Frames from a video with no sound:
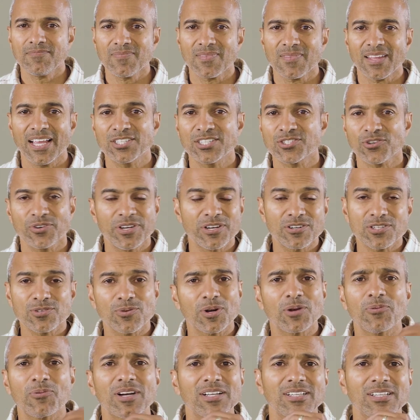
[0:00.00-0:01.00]
And so here's what
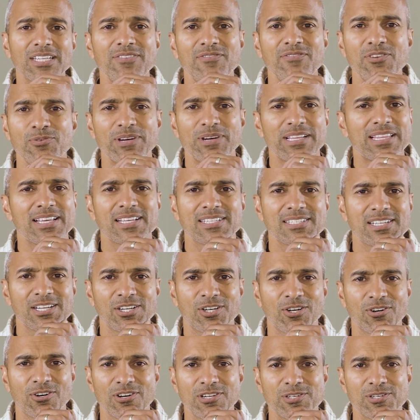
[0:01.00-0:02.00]
I want to leave you with as an
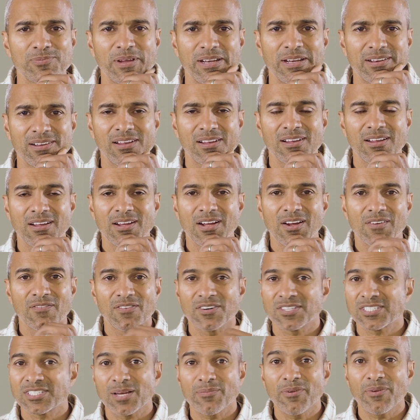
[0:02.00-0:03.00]
encouragement. For
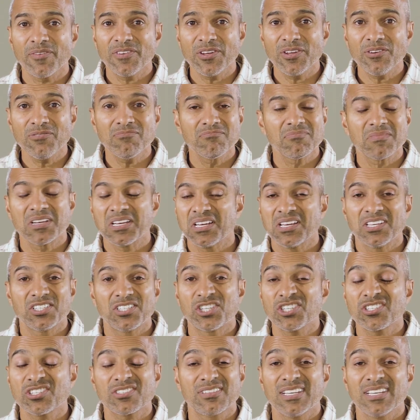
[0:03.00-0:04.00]
some of you, it's
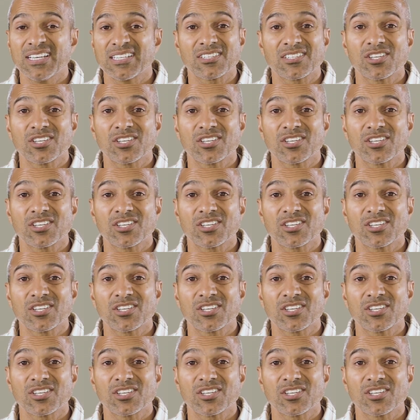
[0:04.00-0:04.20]
just this: